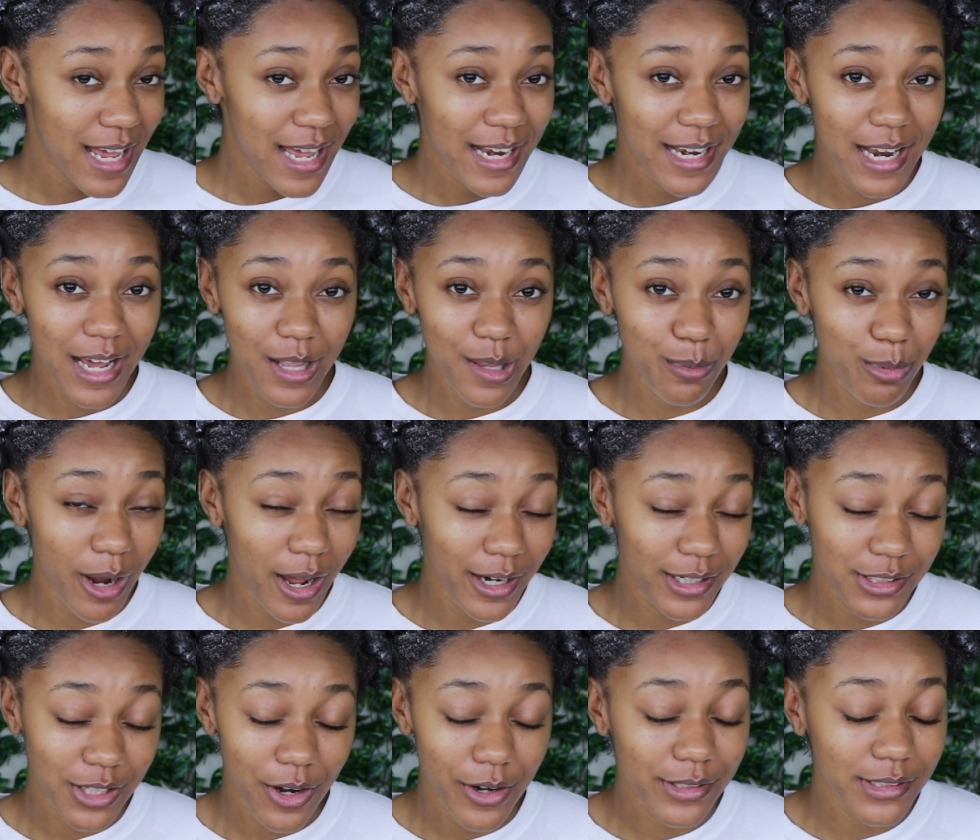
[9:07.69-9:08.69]
Now, the
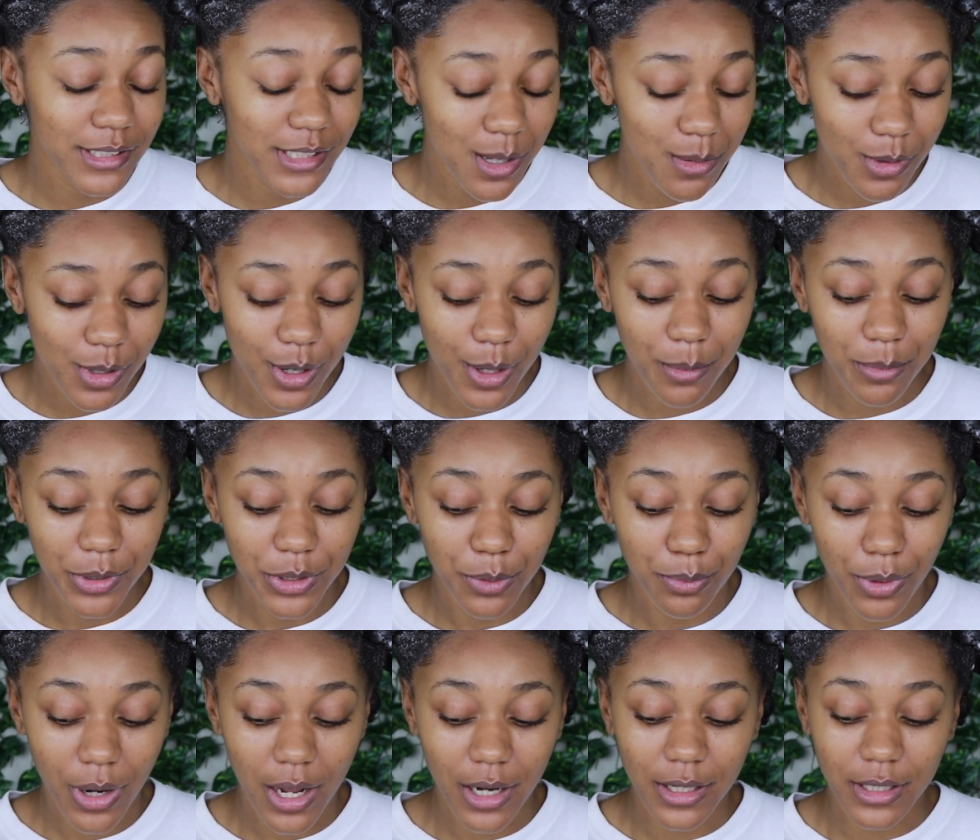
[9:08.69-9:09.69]
products aren't similar, but the
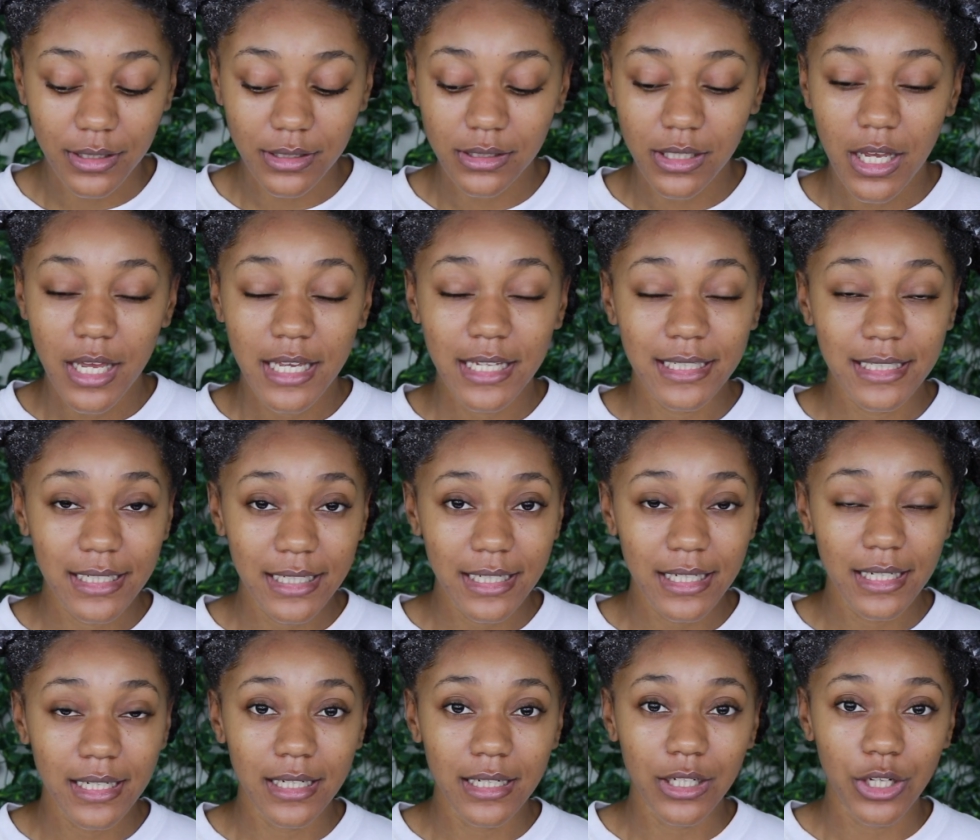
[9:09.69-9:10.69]
products
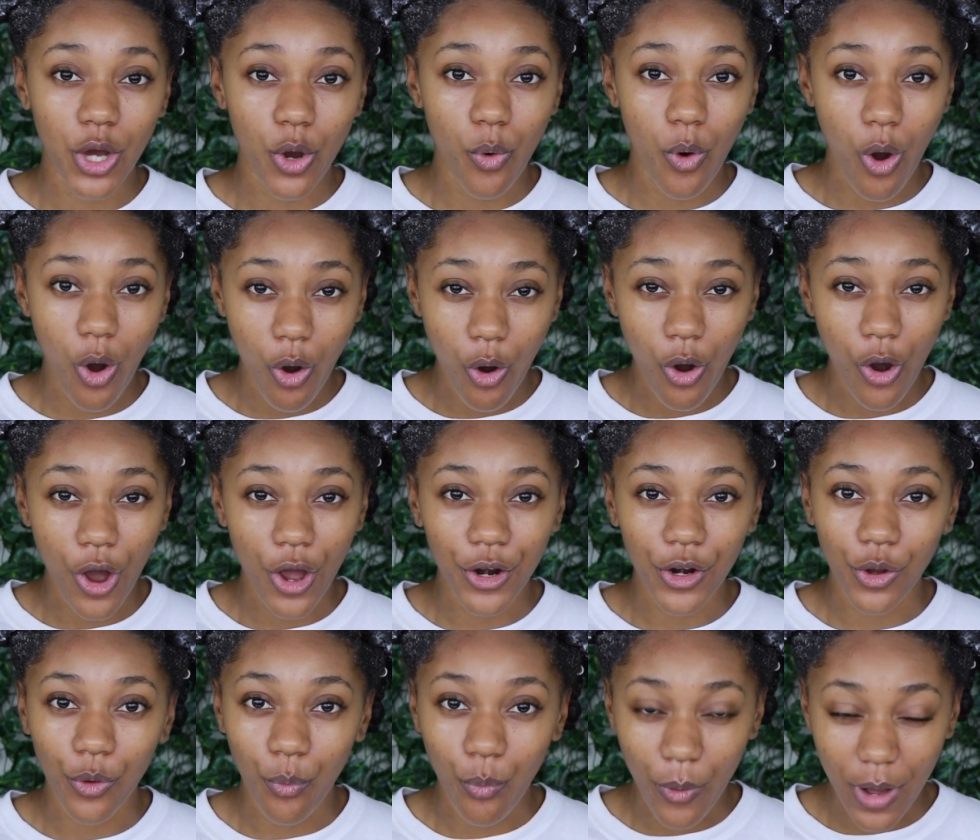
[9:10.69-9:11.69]
did go on
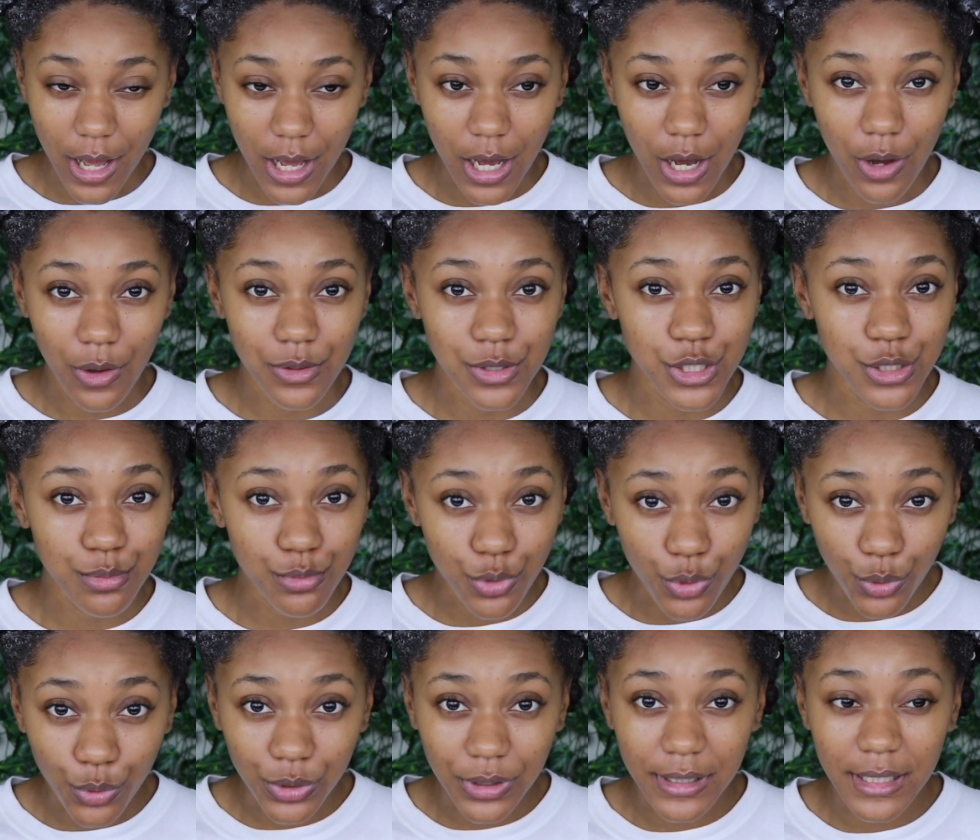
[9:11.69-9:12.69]
well
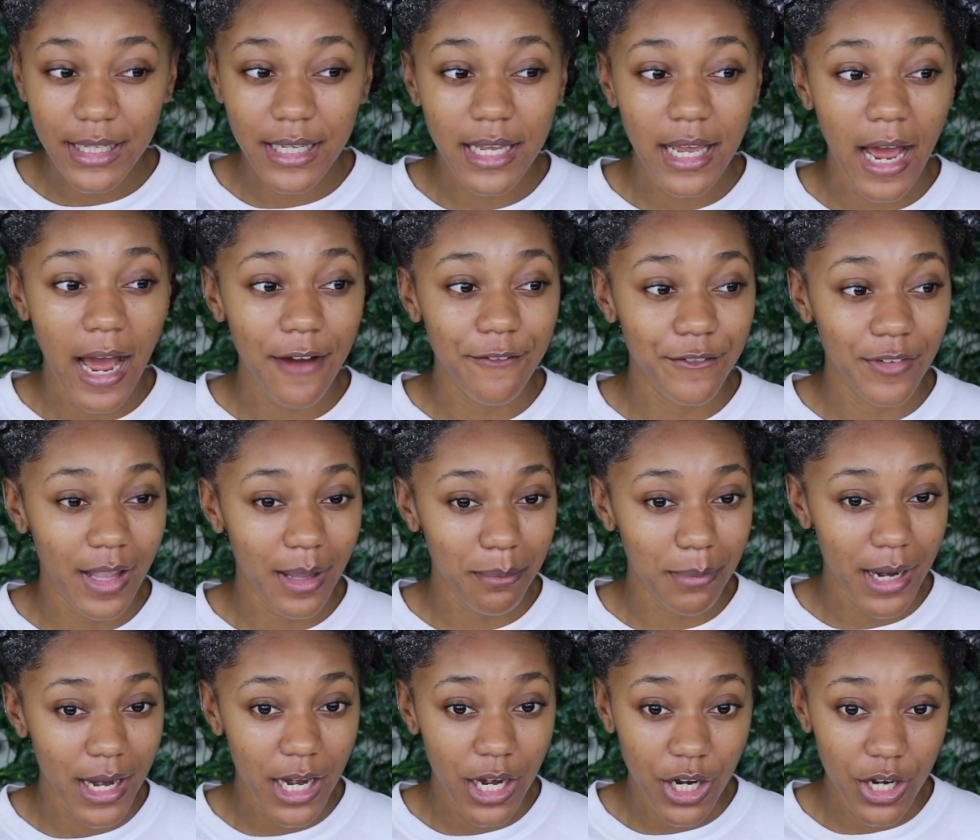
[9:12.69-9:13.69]
smoothly. I feel like
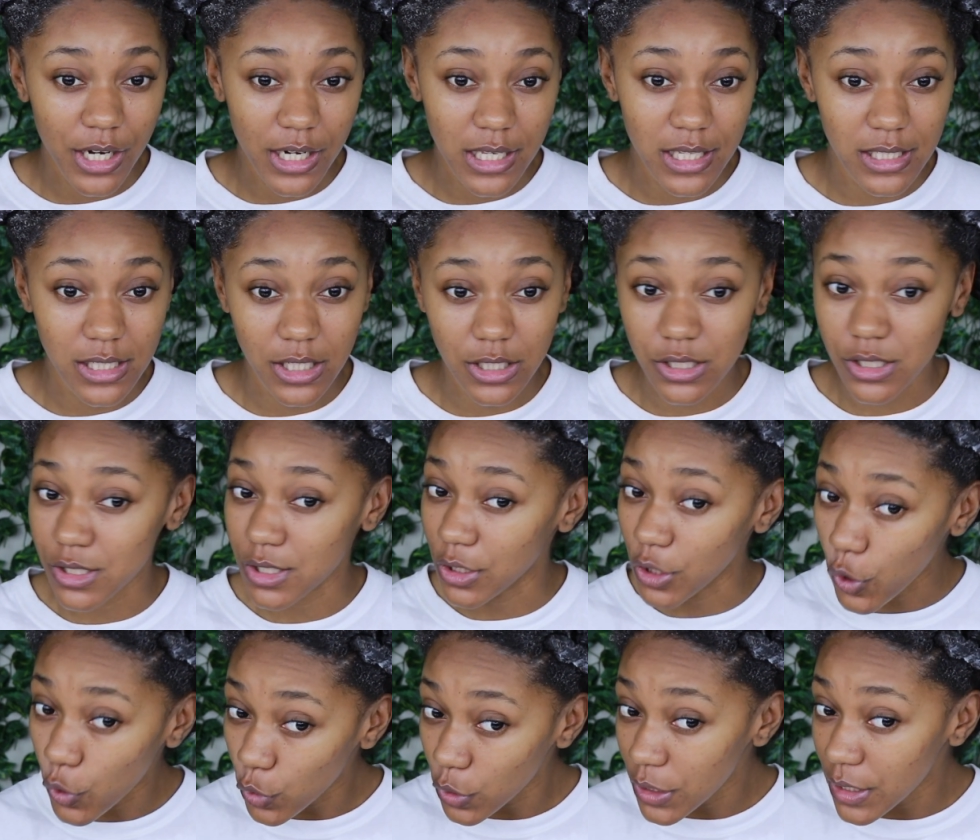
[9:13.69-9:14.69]
my hair is
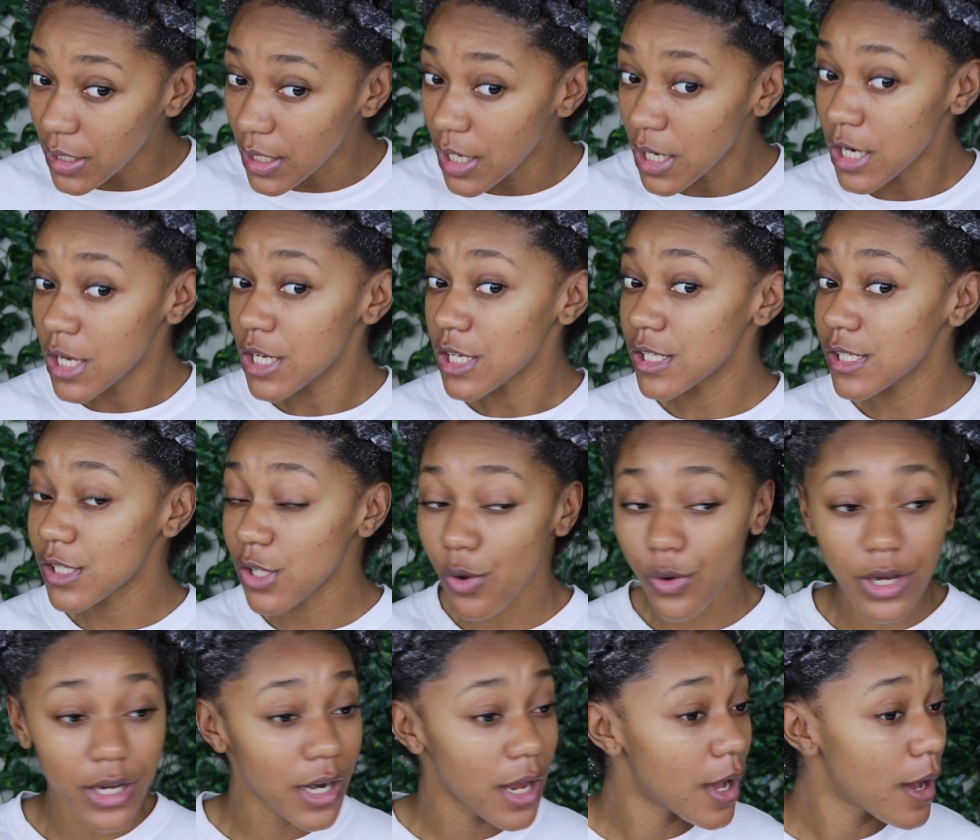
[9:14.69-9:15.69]
slowly
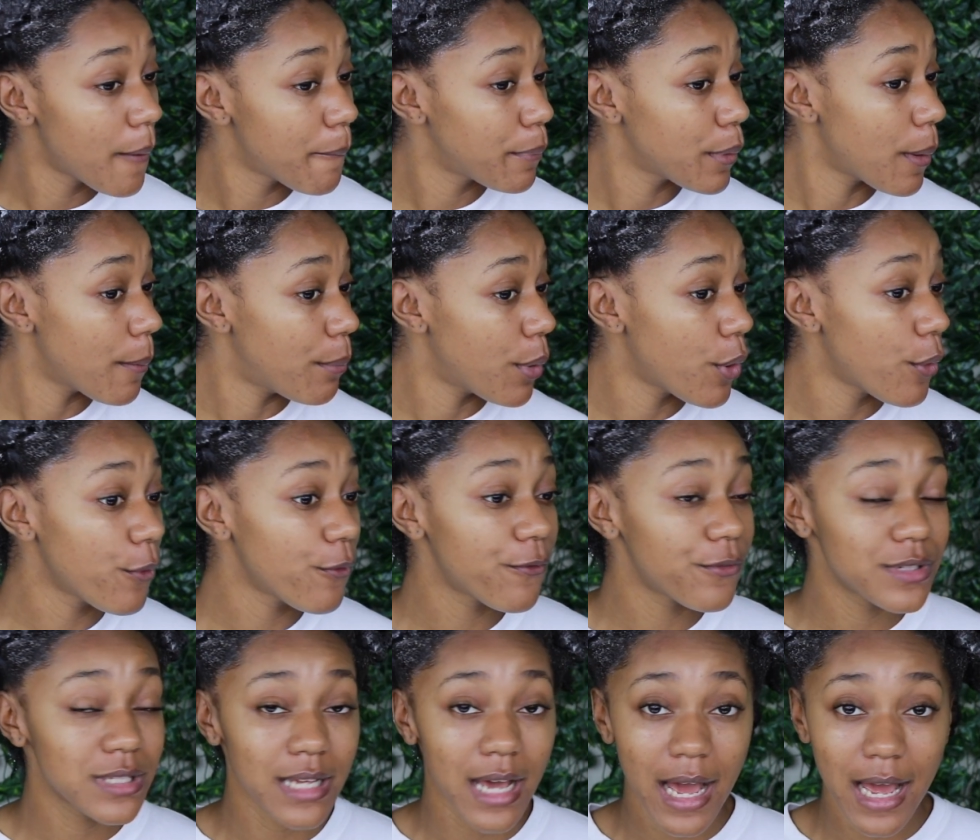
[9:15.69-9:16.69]
soaking up both
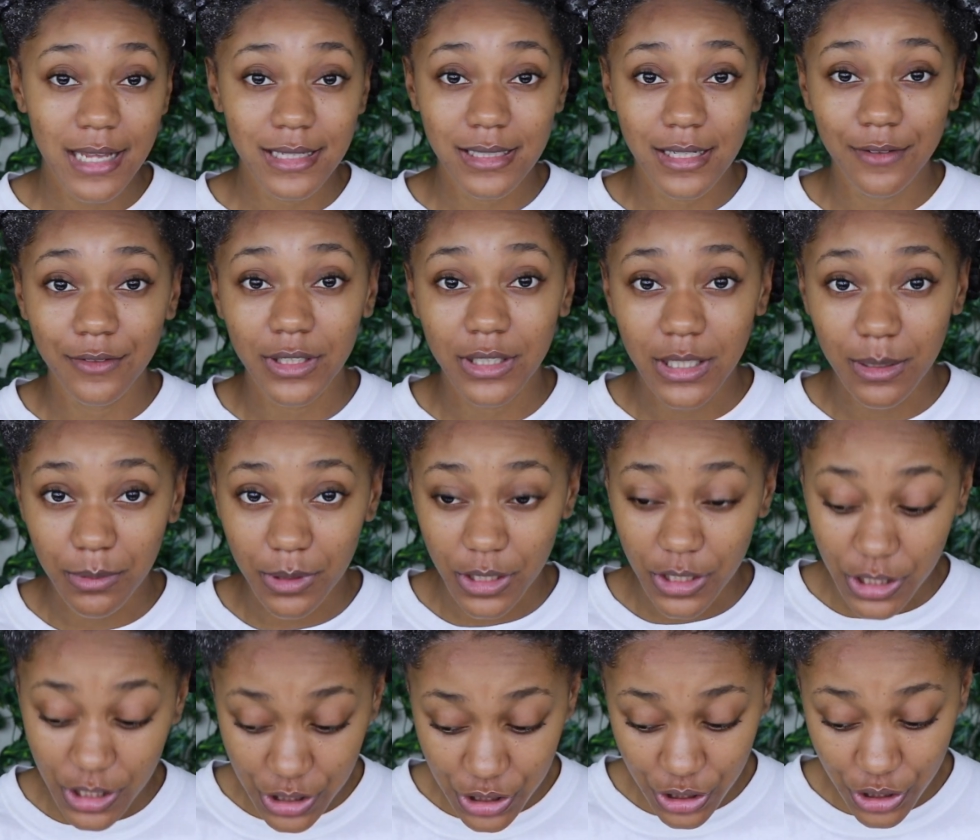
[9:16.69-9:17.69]
sides of the deep
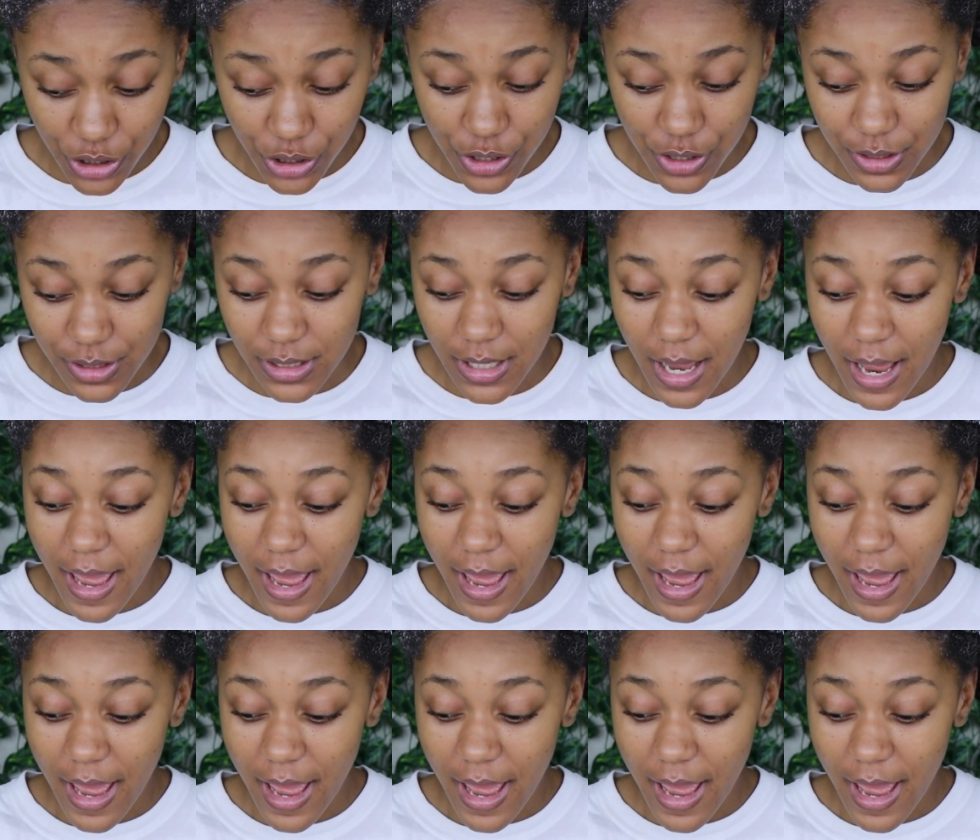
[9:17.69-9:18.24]
conditioners,